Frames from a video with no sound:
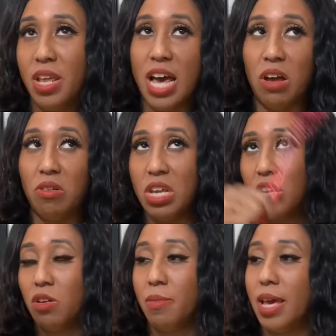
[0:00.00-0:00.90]
I don't need
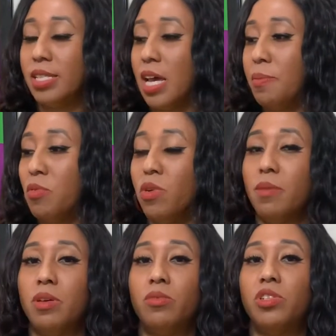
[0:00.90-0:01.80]
no man type of
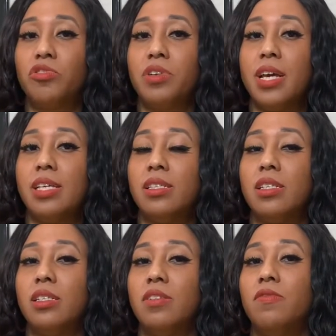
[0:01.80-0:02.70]
women, which creates
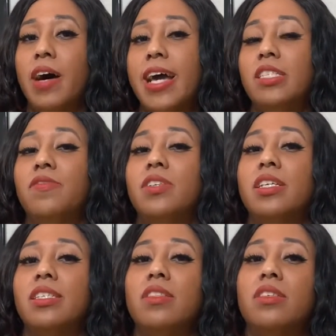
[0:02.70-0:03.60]
this
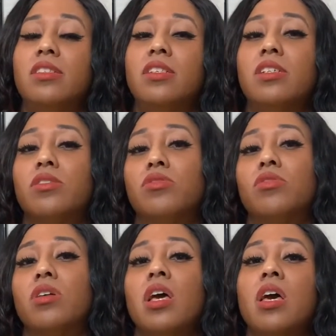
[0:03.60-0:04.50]
divisiveness and this
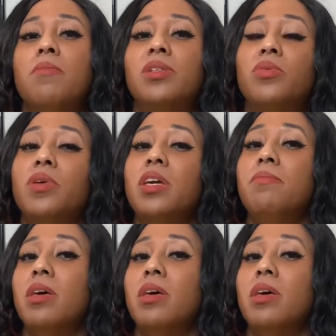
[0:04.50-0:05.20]
discord between men